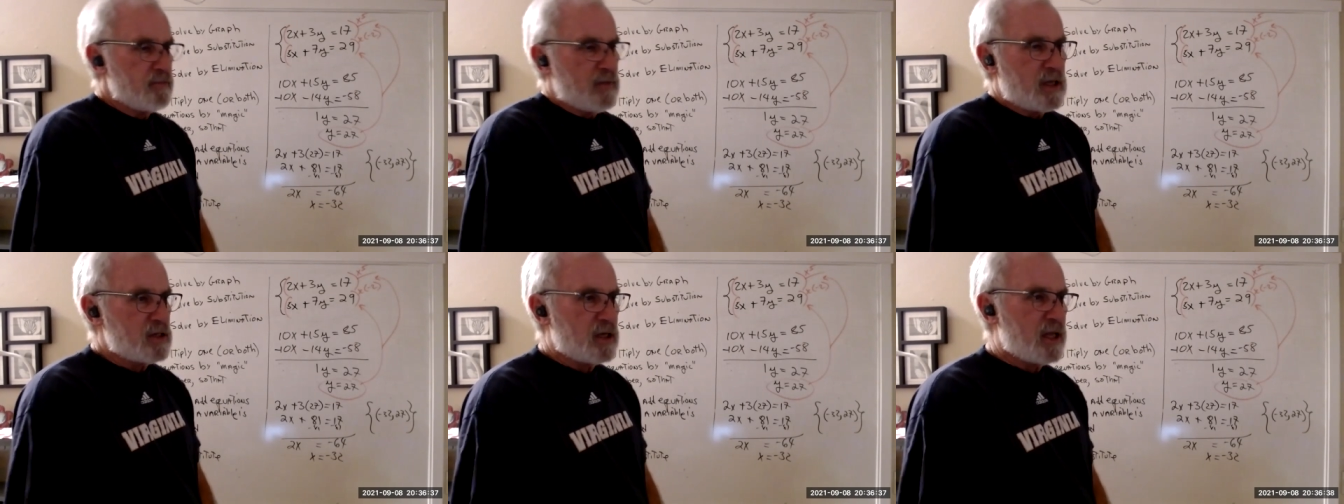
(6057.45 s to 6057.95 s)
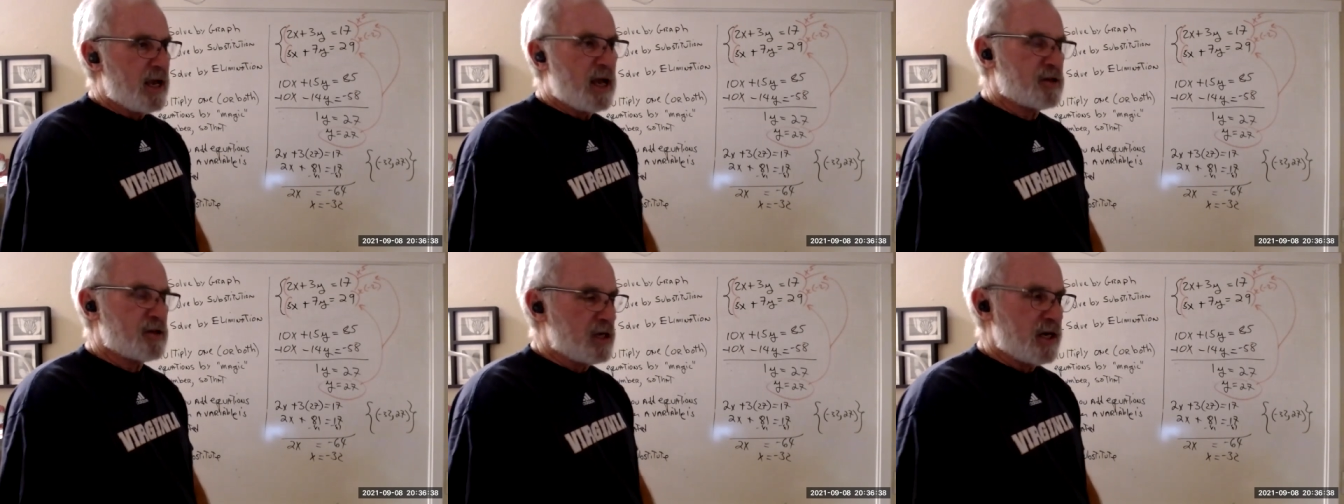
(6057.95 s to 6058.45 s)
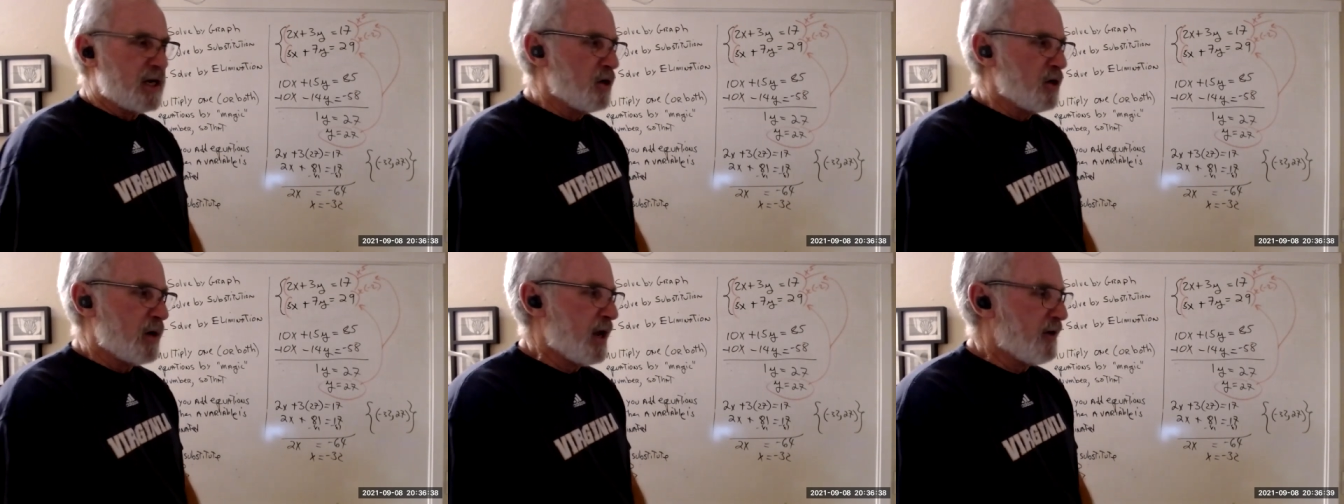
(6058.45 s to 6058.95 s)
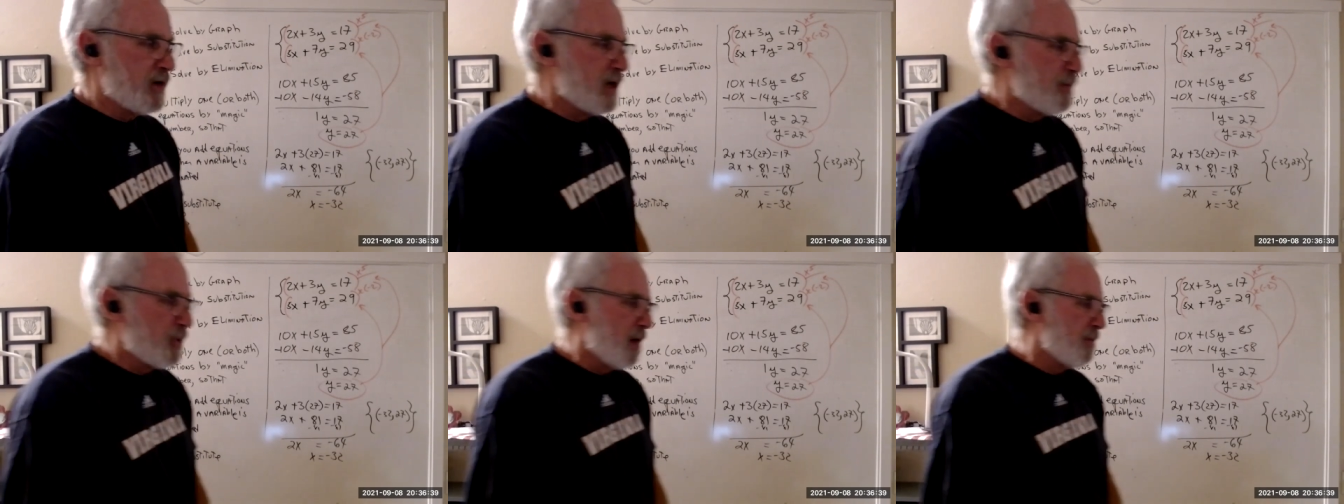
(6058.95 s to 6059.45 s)
That's all I ask. And I don't have any
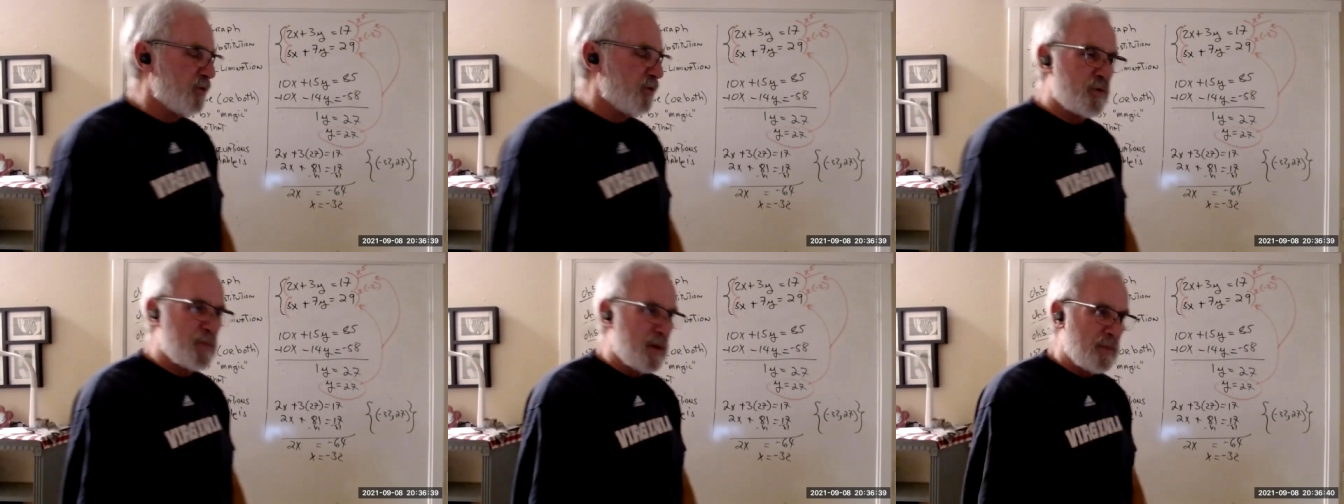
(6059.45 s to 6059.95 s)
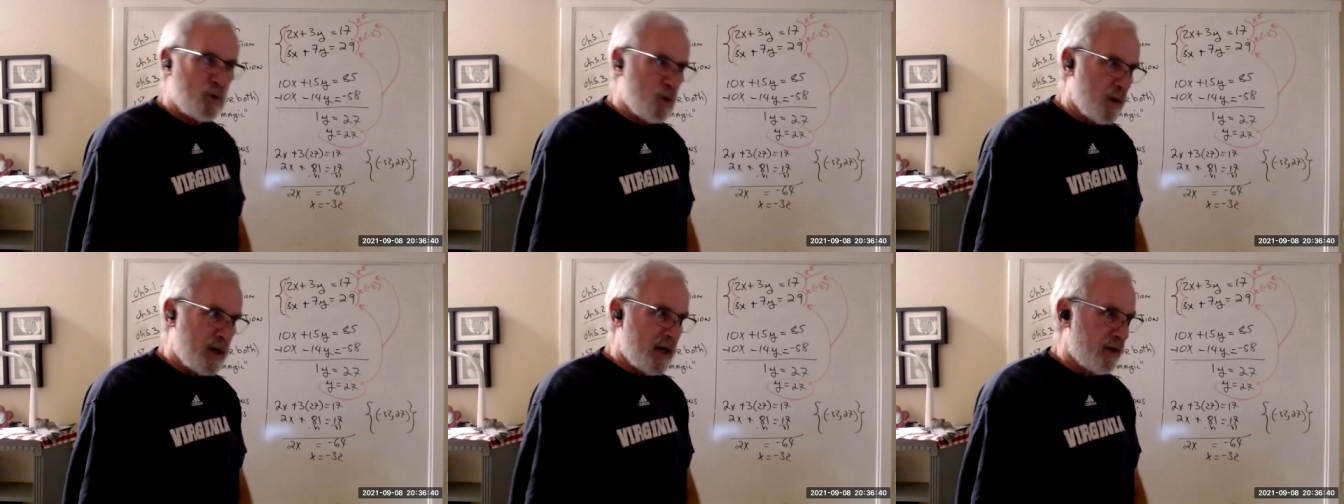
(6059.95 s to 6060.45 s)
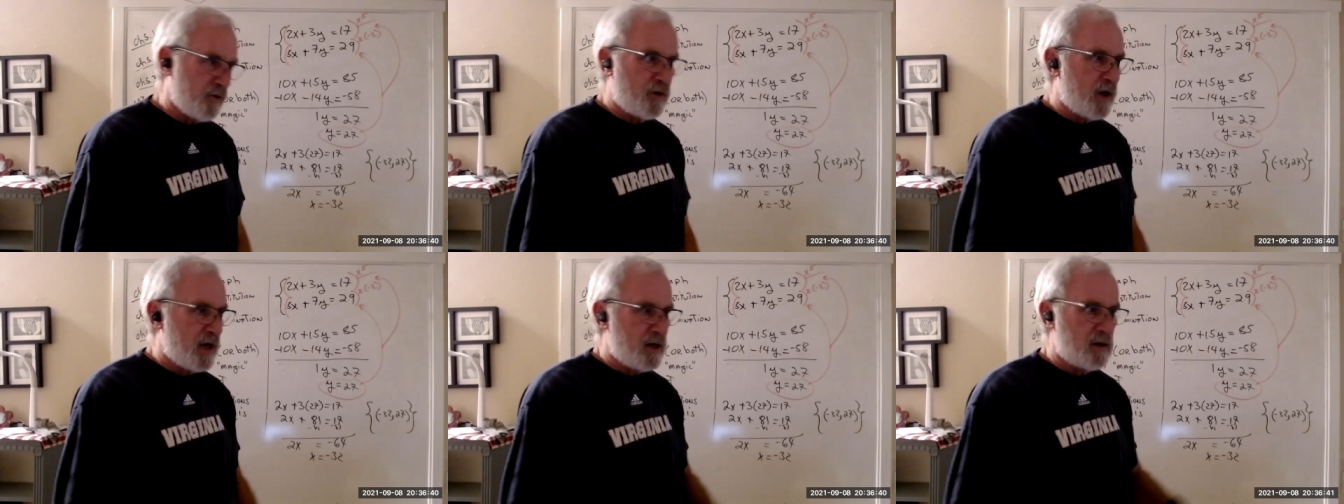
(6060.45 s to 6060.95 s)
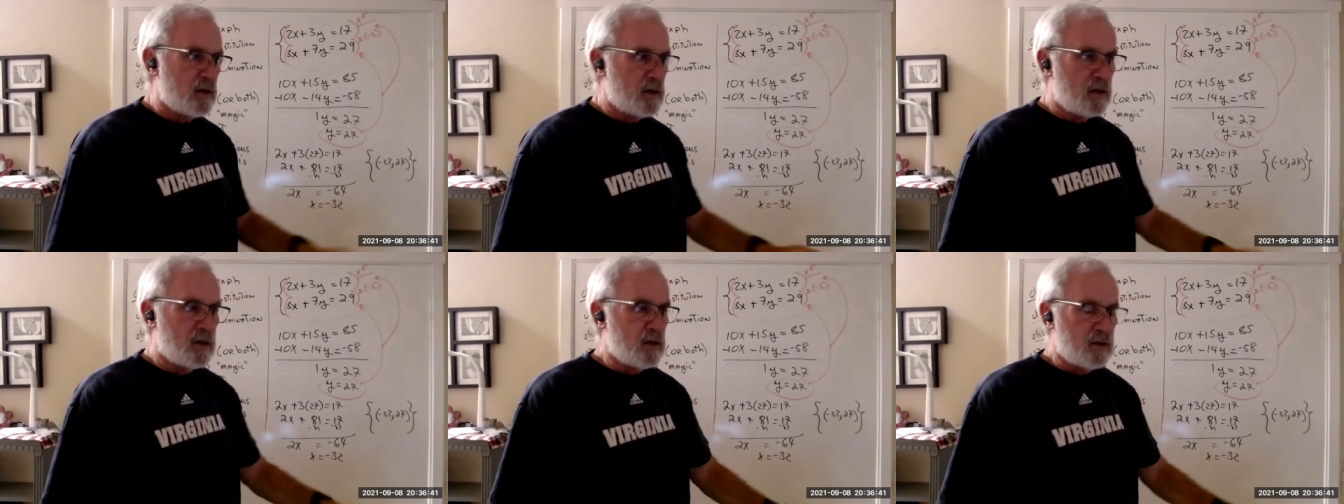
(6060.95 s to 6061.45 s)
problems with people going outside.
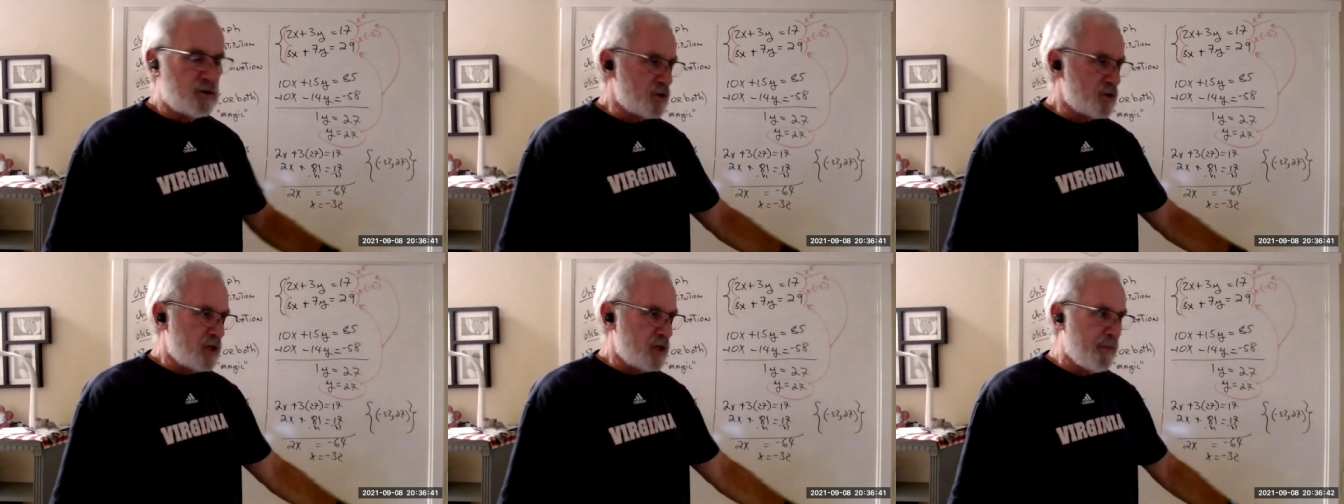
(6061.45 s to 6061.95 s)
Just get